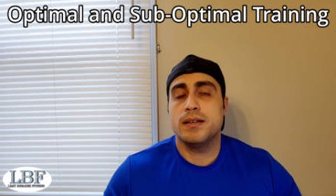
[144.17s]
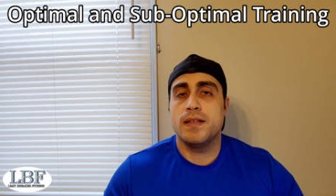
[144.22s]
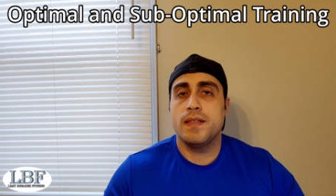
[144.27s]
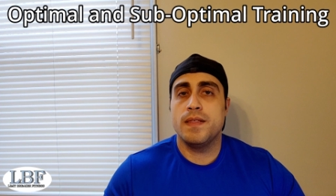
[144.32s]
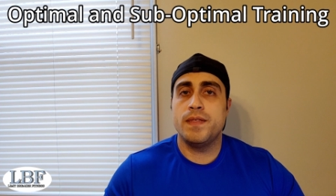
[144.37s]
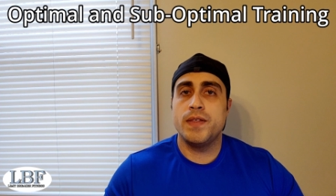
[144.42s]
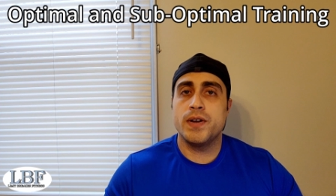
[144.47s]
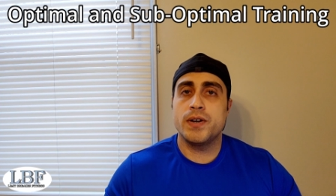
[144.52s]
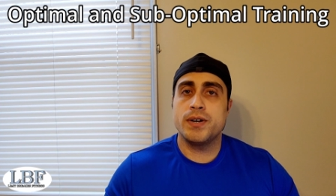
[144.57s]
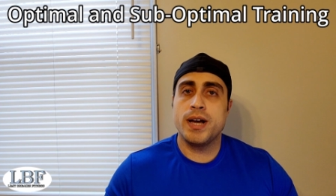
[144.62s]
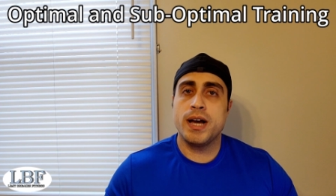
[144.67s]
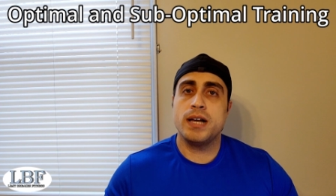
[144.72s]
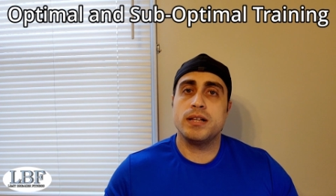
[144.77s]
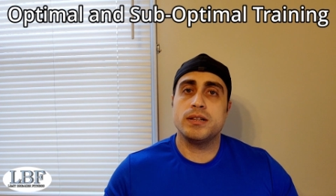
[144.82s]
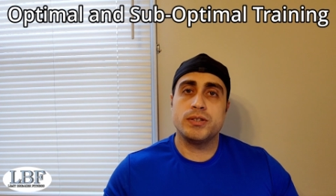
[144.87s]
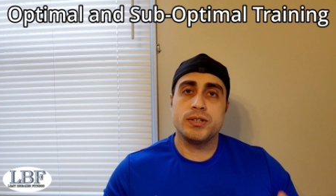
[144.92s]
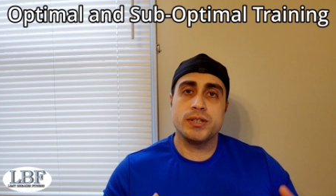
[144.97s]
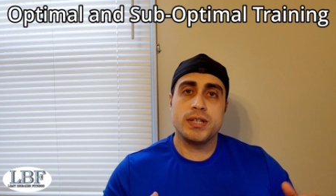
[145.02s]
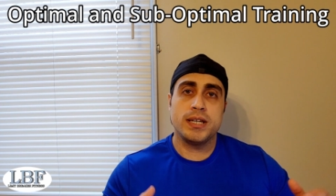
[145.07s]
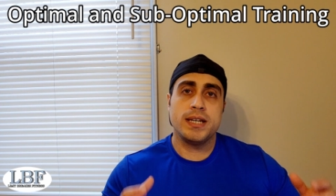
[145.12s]
they're not
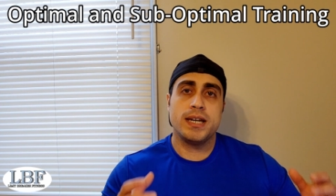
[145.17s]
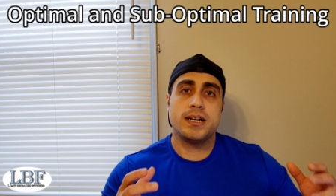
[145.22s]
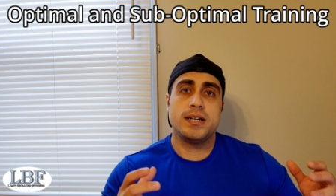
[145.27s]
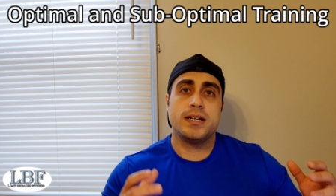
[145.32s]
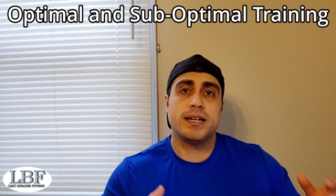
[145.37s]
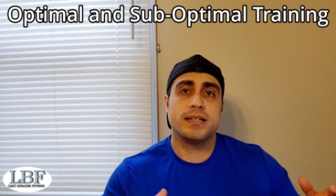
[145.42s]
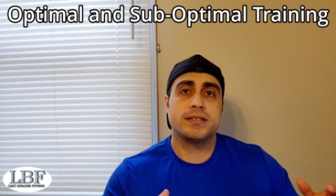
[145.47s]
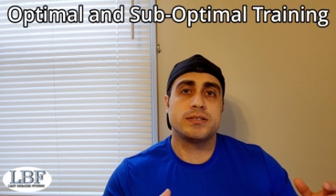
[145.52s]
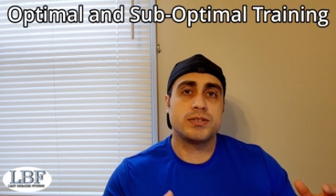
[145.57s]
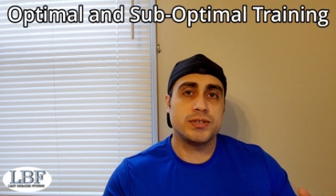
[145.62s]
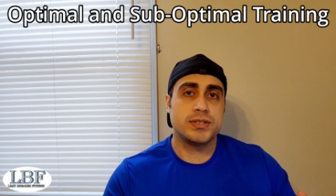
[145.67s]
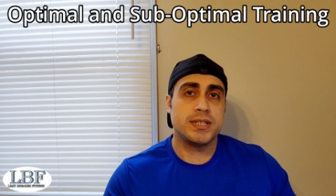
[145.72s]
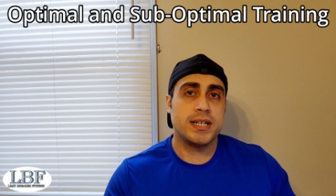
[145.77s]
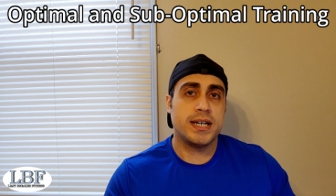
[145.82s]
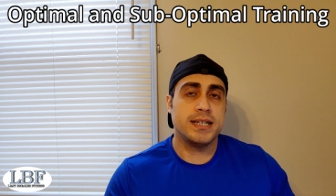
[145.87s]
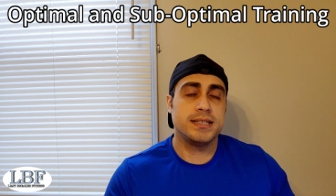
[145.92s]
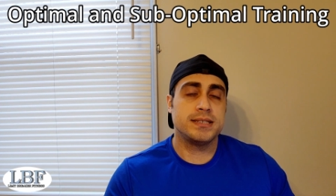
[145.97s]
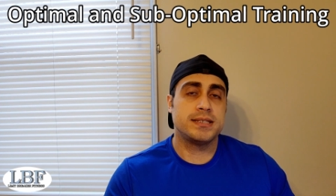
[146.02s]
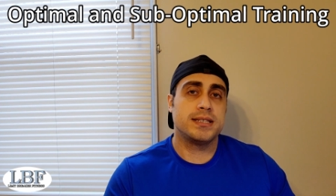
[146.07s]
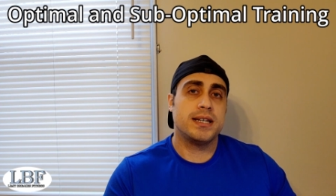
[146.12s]
looking at an
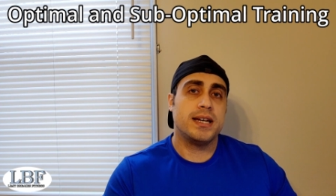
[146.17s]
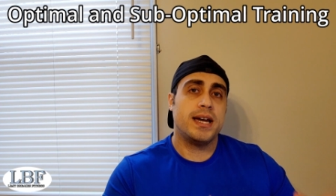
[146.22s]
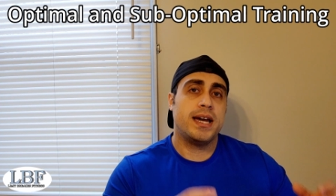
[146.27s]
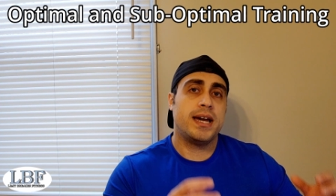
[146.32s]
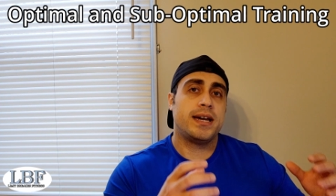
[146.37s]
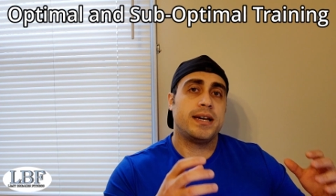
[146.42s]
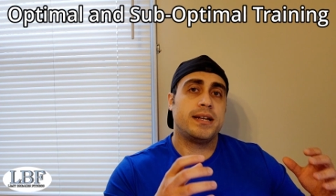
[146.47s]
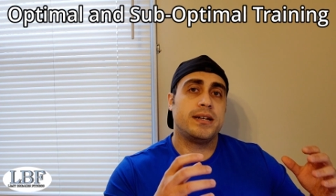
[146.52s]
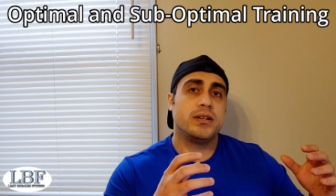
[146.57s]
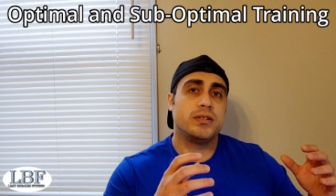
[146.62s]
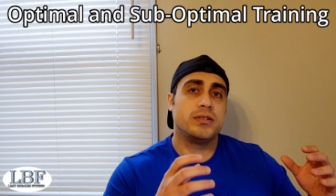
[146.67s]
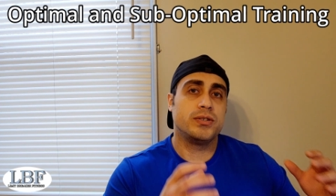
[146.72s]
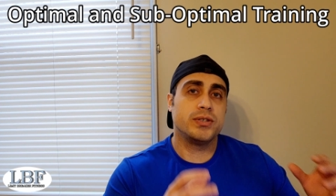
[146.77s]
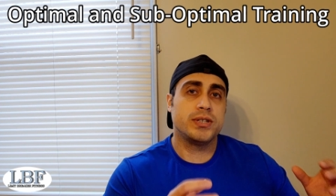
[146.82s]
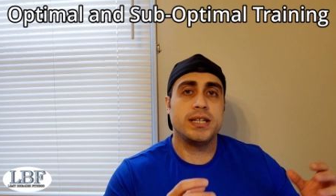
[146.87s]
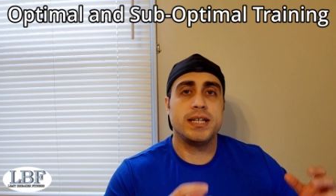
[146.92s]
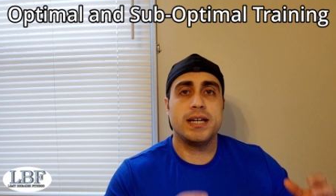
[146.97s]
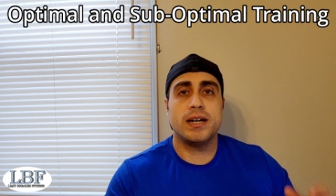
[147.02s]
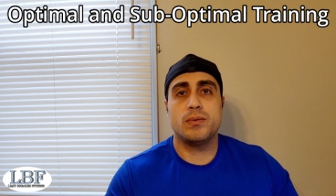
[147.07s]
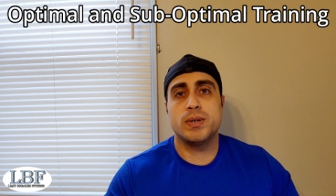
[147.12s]
exercise and
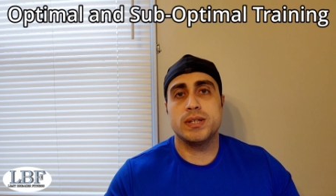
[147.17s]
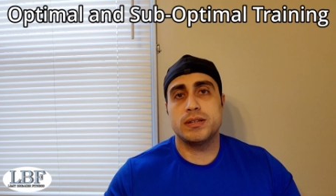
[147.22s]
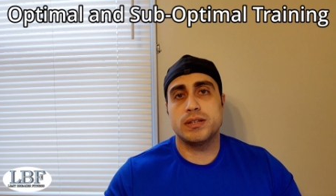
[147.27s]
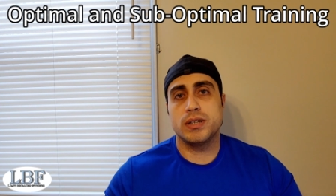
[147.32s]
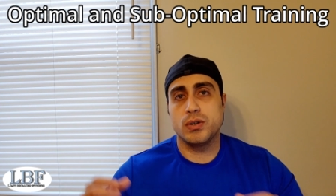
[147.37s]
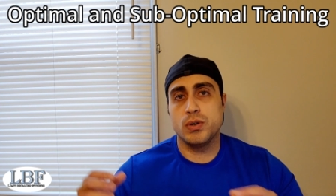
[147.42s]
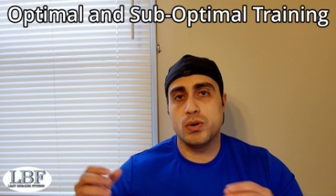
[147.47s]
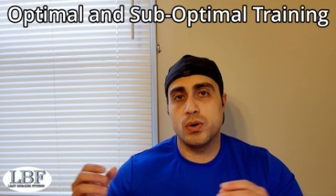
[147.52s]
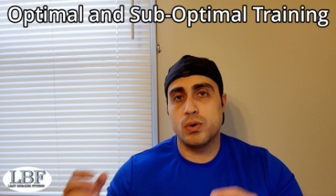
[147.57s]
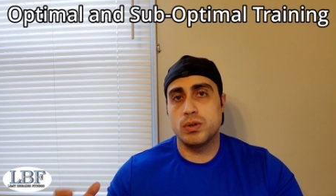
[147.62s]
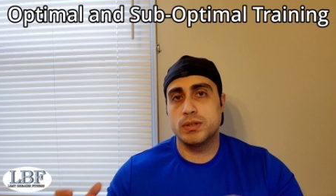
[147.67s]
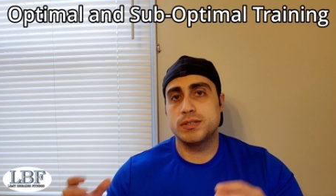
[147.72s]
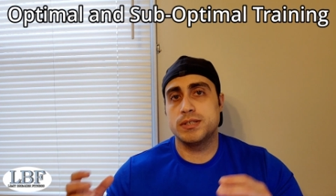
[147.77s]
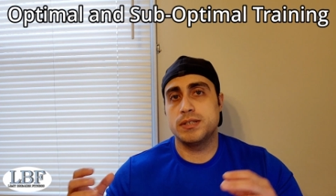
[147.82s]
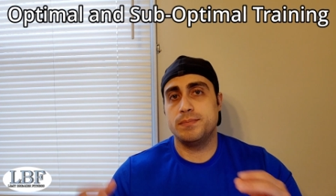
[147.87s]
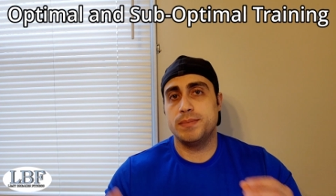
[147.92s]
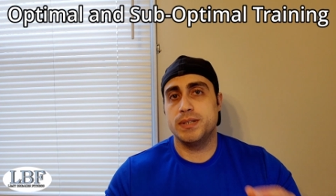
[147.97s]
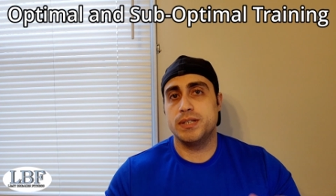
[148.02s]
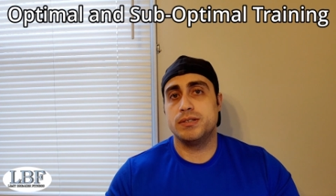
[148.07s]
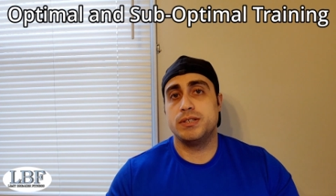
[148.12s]
looking at what the goals and
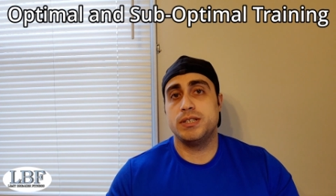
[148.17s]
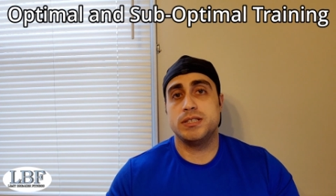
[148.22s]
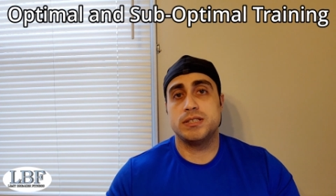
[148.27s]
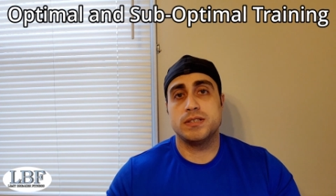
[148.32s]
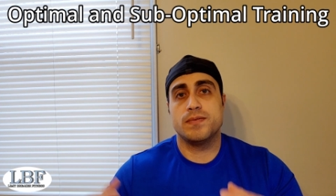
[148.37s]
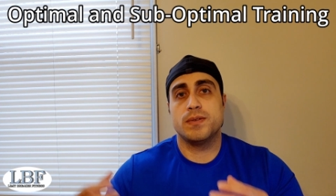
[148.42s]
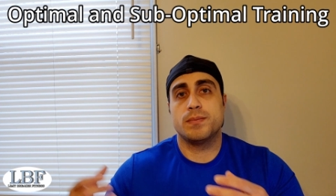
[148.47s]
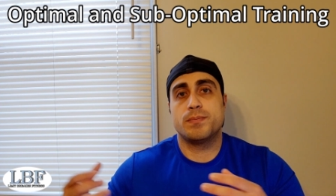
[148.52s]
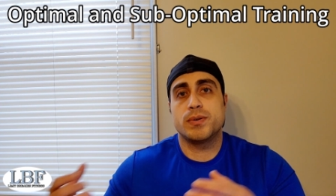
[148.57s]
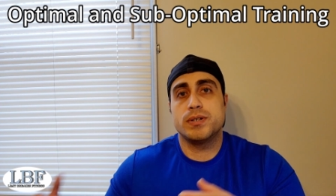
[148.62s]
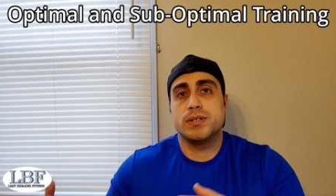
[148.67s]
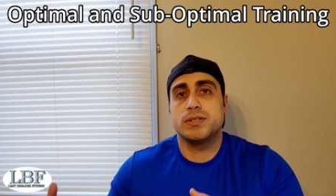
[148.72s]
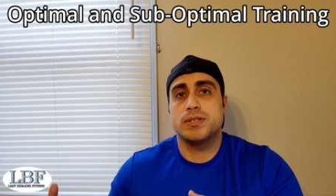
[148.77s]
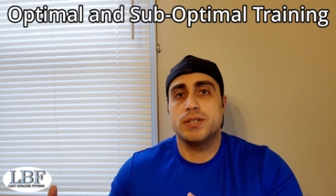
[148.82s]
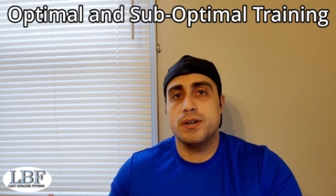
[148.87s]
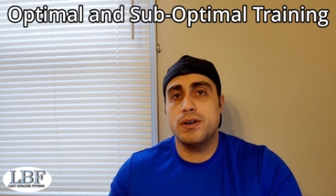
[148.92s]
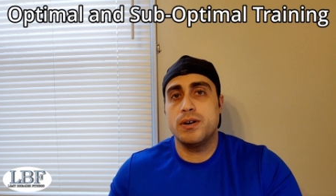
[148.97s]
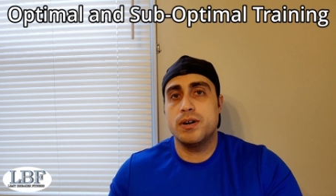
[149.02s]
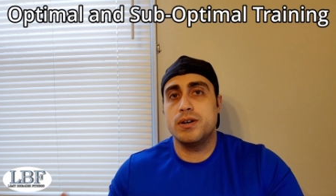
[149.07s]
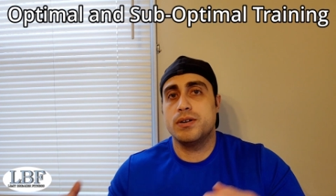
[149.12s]
abilities of the person
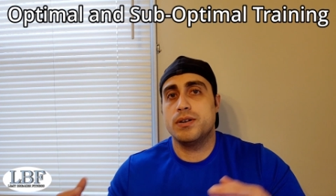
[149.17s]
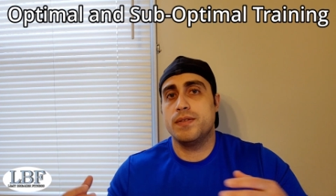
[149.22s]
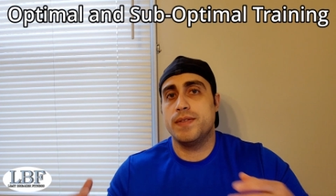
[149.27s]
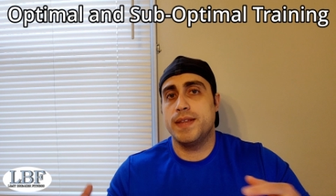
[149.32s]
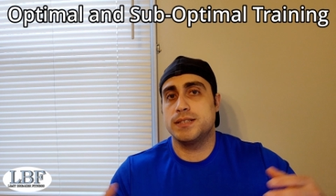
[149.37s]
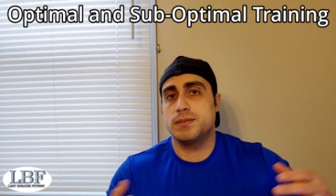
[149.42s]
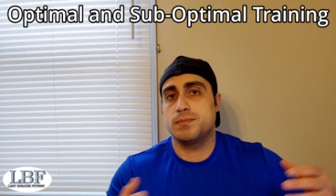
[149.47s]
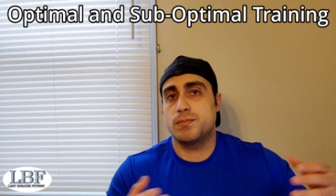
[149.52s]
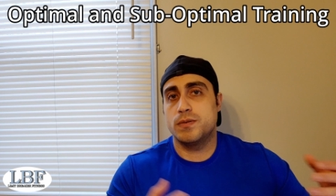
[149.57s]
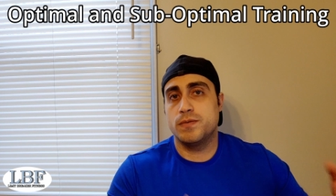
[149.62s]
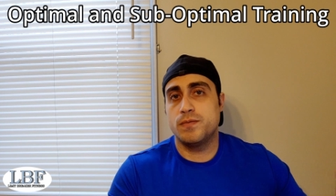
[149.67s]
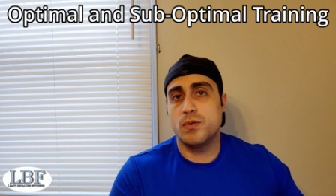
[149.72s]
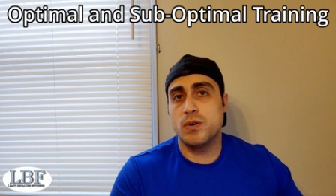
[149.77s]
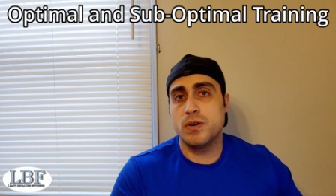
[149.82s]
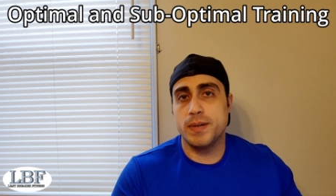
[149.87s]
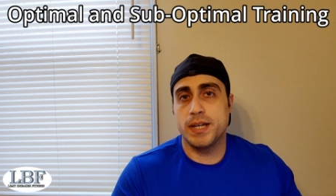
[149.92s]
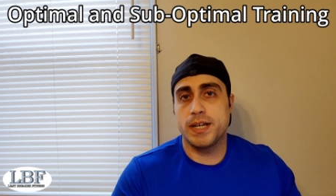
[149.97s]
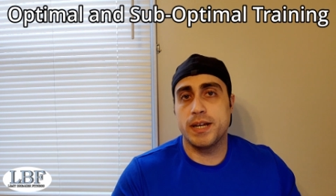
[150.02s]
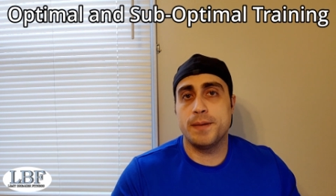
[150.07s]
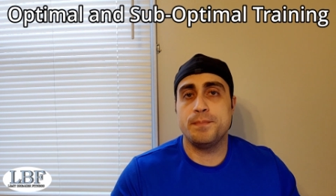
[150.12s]
are that's
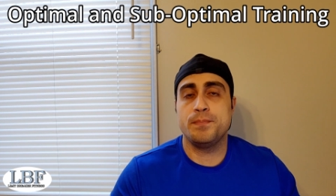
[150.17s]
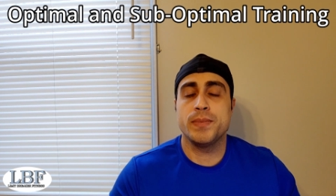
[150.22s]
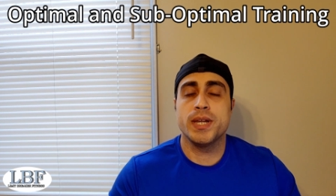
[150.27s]
performing it.